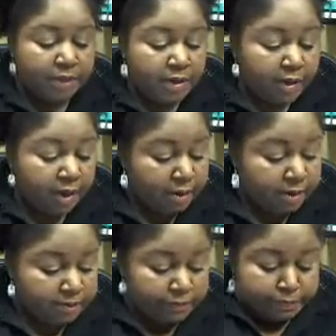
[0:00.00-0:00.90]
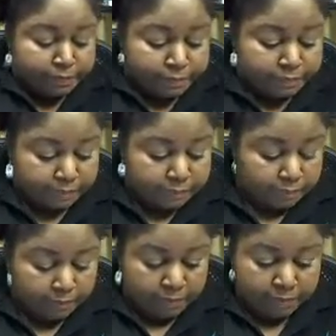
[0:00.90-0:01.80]
All right.
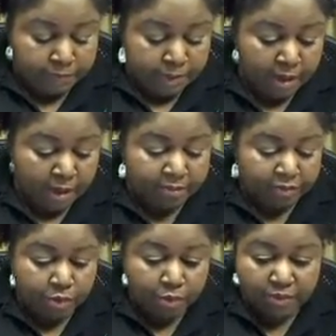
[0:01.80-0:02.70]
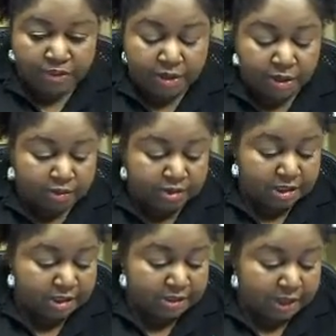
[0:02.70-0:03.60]
I'm through with the nose
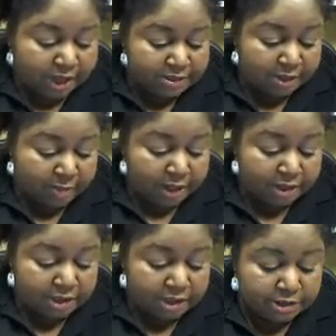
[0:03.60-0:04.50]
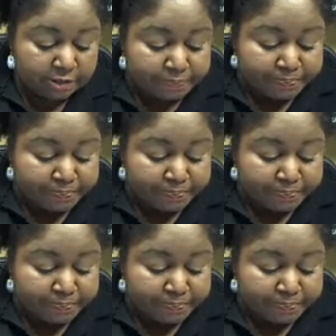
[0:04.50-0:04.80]
thing, guys. I apologize.